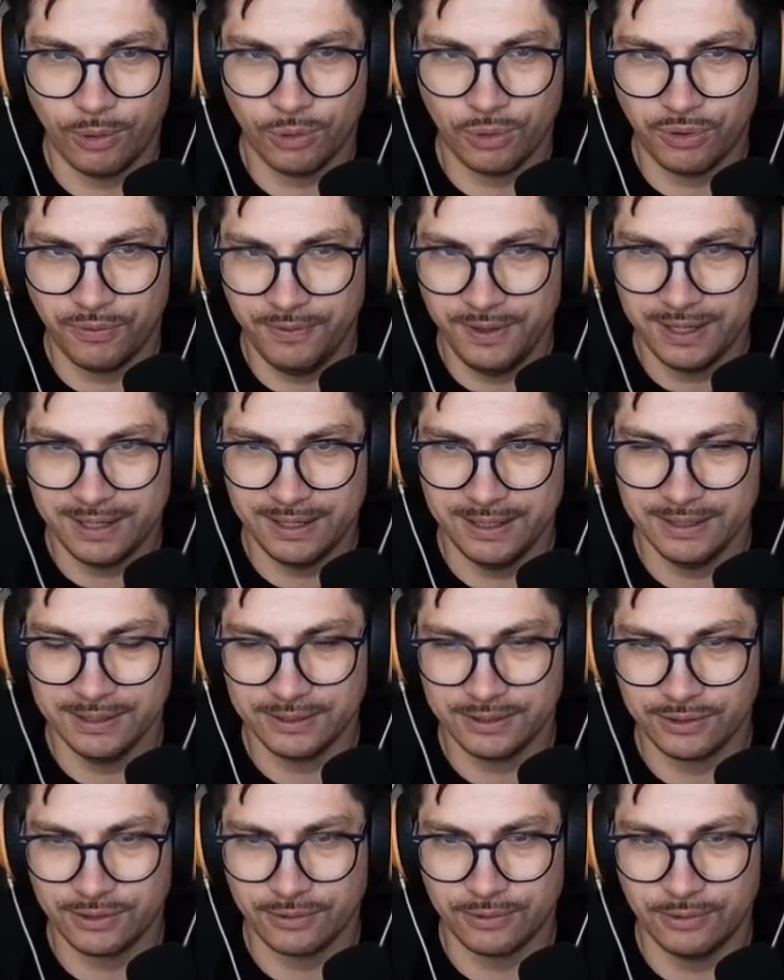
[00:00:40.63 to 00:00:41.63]
quickly
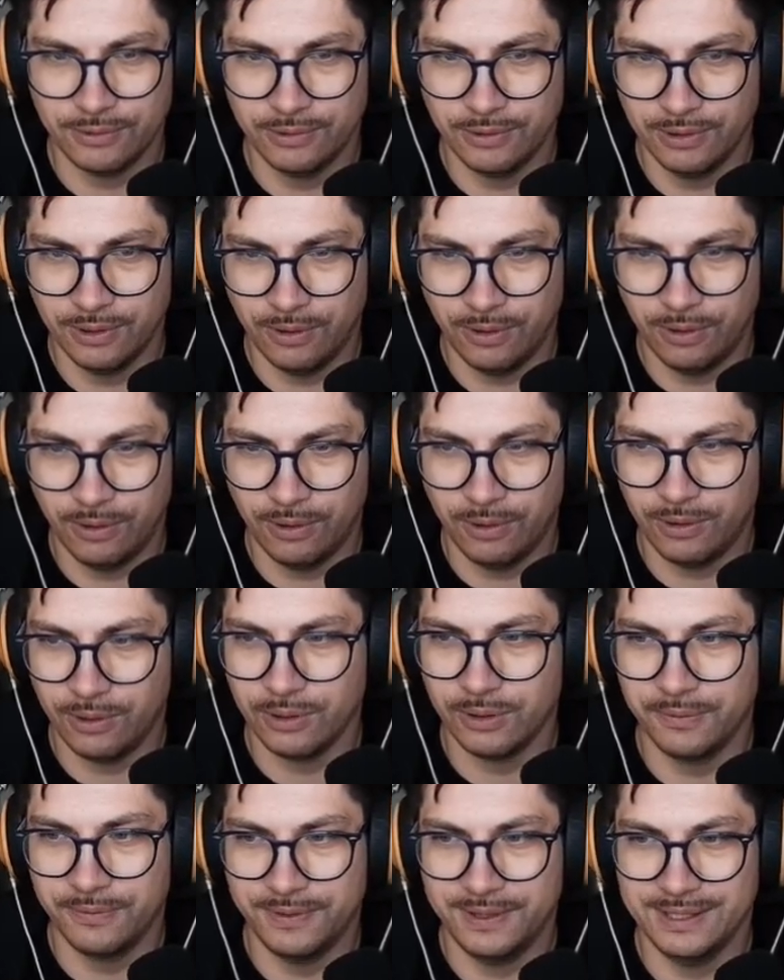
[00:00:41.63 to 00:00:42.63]
through
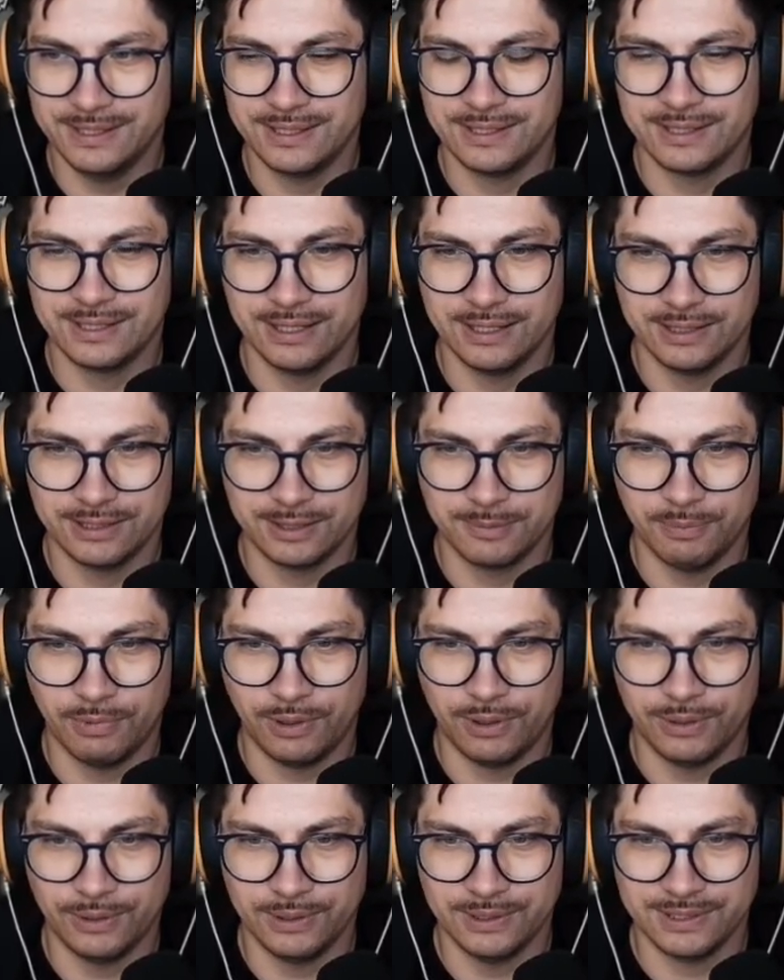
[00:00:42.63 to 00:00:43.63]
all of these
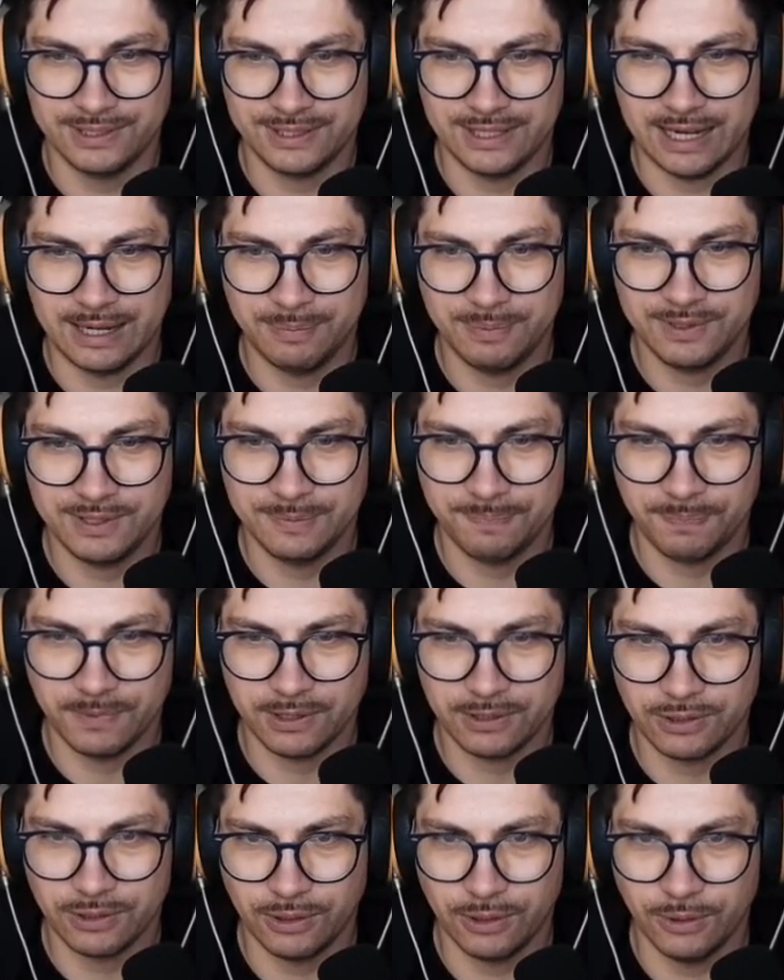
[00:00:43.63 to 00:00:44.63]
small steps.
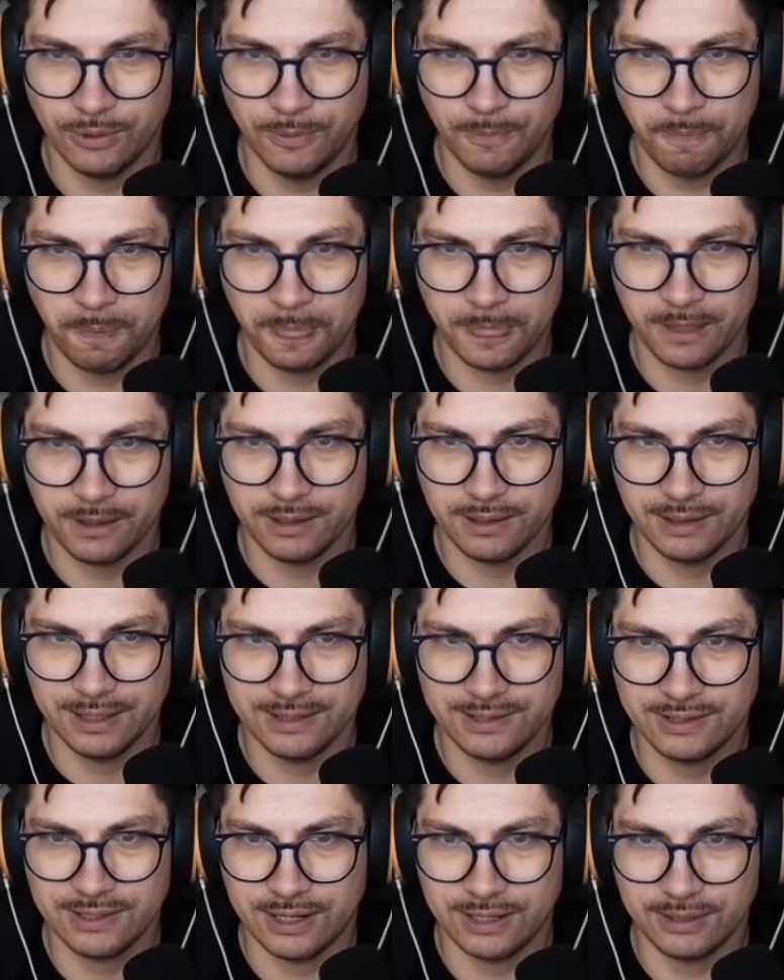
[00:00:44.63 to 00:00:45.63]
So
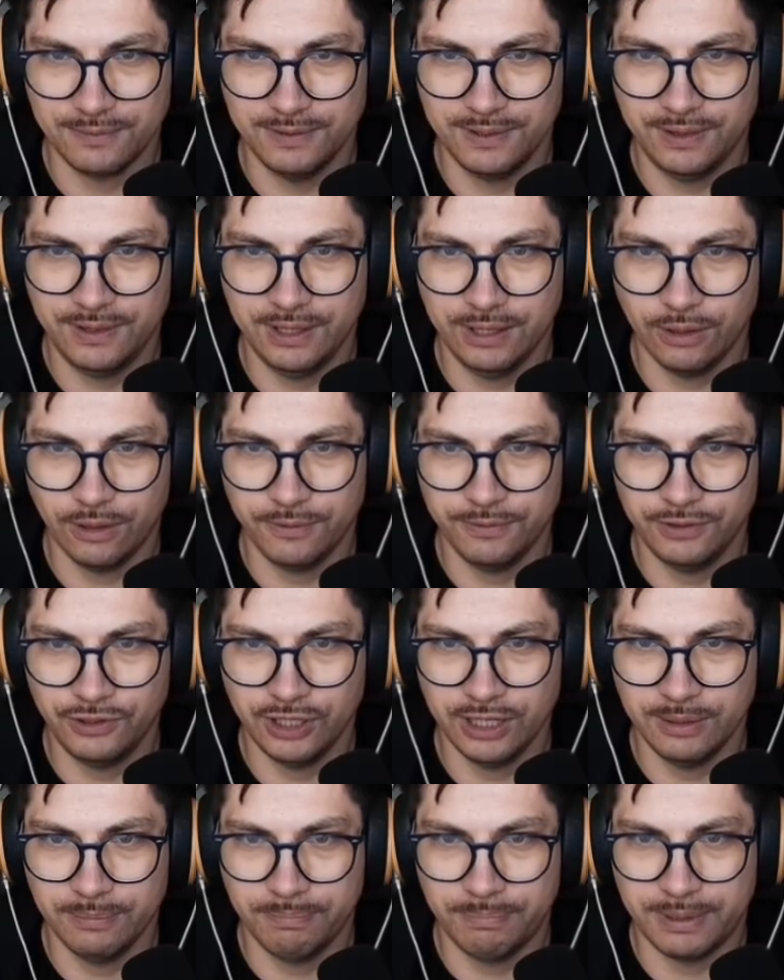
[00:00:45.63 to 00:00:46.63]
let's start with the
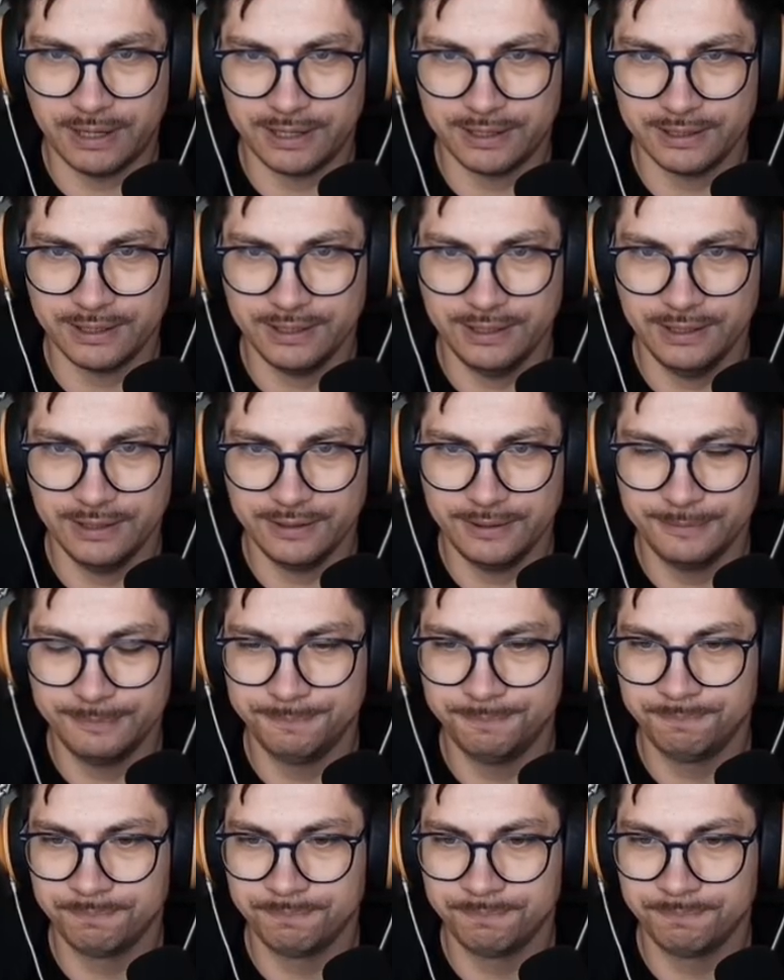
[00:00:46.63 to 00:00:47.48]
off-chain part here.